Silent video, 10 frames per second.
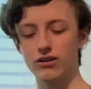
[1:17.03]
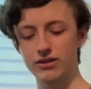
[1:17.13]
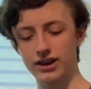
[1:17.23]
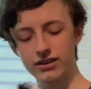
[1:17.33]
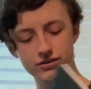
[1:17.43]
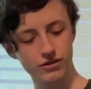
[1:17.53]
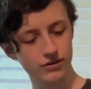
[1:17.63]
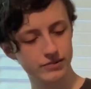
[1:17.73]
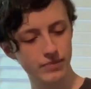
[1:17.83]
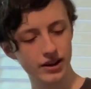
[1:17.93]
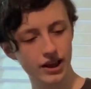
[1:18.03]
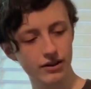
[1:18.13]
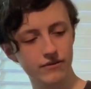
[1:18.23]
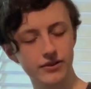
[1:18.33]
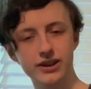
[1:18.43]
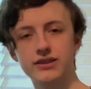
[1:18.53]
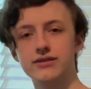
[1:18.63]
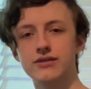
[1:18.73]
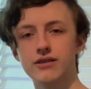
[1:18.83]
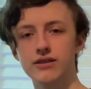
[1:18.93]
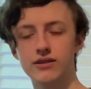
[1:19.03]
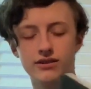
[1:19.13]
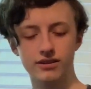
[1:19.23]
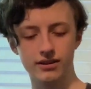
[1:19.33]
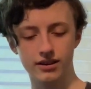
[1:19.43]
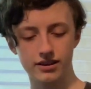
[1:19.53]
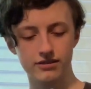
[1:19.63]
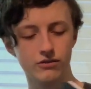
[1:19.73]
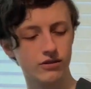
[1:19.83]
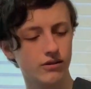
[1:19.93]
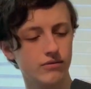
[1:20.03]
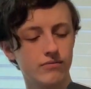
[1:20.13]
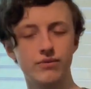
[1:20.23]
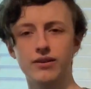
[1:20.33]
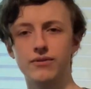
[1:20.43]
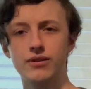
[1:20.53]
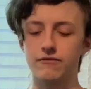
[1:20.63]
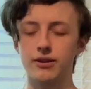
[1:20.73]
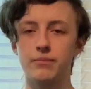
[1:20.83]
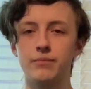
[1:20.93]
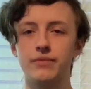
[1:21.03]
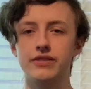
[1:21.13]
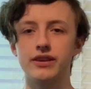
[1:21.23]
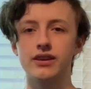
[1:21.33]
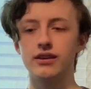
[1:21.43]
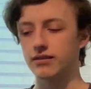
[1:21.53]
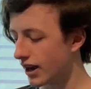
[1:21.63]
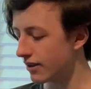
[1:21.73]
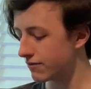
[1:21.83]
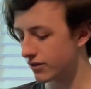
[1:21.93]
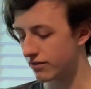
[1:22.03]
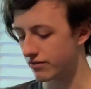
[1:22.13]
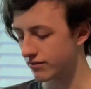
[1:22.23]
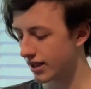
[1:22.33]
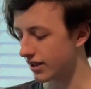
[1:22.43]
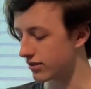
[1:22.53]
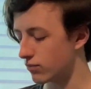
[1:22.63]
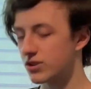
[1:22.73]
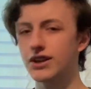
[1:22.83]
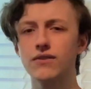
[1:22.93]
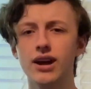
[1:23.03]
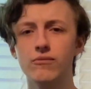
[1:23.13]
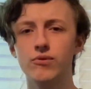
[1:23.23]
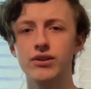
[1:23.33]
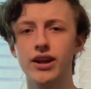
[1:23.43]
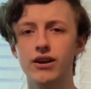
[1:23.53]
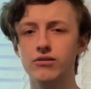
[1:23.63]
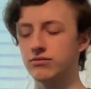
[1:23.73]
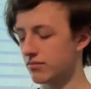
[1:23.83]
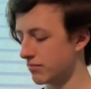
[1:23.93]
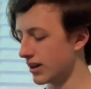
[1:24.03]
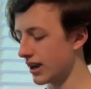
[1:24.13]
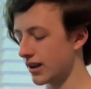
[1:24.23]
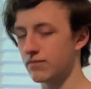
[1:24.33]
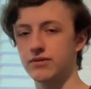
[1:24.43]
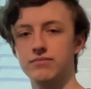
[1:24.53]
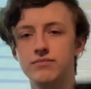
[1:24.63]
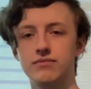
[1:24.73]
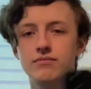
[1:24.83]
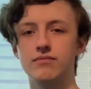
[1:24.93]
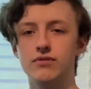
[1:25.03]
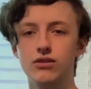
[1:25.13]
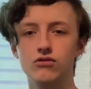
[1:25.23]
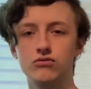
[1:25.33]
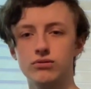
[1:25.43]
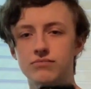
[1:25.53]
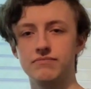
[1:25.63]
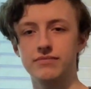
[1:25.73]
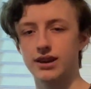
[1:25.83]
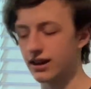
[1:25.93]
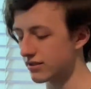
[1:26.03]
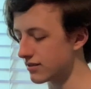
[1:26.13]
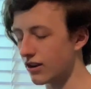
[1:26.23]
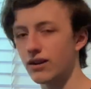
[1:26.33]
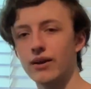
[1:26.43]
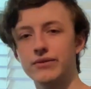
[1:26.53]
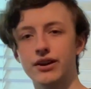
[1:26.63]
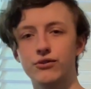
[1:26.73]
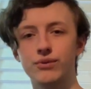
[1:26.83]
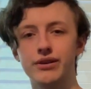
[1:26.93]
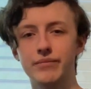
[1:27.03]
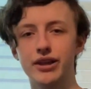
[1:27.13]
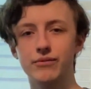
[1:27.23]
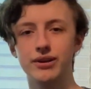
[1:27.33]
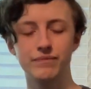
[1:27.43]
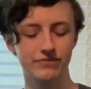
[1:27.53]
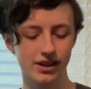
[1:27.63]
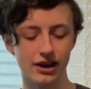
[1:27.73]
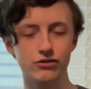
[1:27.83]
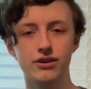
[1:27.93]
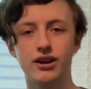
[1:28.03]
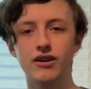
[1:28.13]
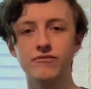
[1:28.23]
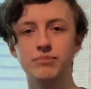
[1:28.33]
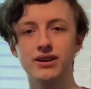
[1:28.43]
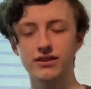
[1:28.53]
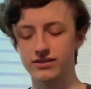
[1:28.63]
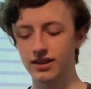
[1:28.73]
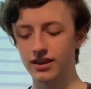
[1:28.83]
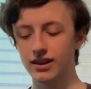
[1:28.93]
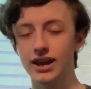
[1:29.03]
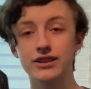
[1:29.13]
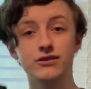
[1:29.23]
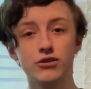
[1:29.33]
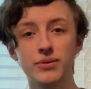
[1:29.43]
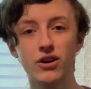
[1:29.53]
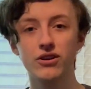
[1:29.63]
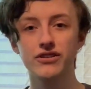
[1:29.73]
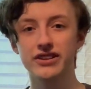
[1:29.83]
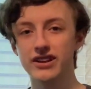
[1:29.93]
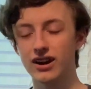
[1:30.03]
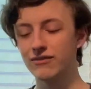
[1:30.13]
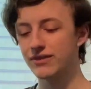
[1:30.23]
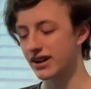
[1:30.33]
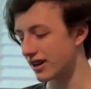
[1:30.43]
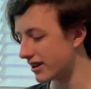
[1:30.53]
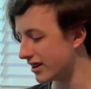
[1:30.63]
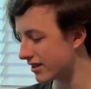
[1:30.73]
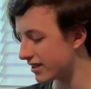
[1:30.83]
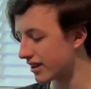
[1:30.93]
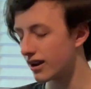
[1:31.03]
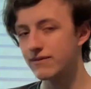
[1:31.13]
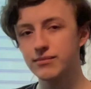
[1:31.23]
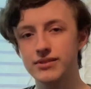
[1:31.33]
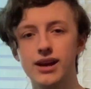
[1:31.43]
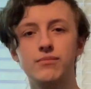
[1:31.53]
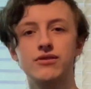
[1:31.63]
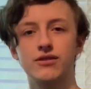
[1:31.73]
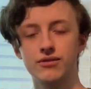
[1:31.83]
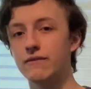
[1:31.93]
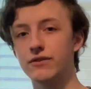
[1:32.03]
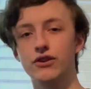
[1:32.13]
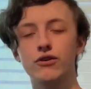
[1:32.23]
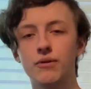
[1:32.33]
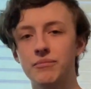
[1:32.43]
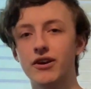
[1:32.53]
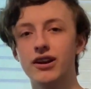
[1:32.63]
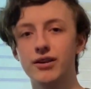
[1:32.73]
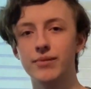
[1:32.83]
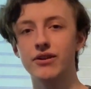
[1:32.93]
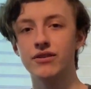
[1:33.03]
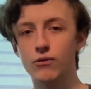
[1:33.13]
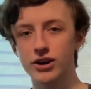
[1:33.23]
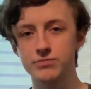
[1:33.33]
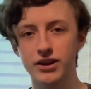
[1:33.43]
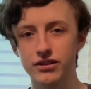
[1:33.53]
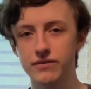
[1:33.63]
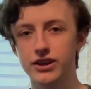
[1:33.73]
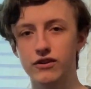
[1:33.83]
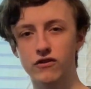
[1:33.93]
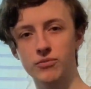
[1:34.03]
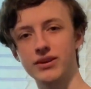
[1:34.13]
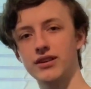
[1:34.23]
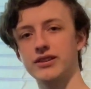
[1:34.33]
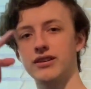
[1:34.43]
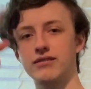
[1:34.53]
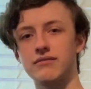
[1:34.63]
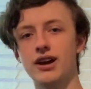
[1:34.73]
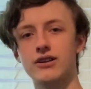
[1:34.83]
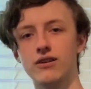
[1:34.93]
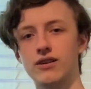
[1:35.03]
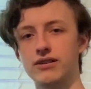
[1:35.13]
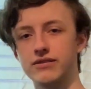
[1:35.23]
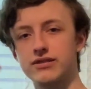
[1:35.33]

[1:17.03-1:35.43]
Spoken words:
Okay, so it's made out of like the silicone, whatever, from the iPhone cases, which I don't have one now. I mean, I have the usual case. I don't have the other one, by the way. I took it off because it's a little bit harder to take off, and I kind of need to take it off sometimes. So if you don't know what I'm talking about, go watch my other video. It'll be on the iCard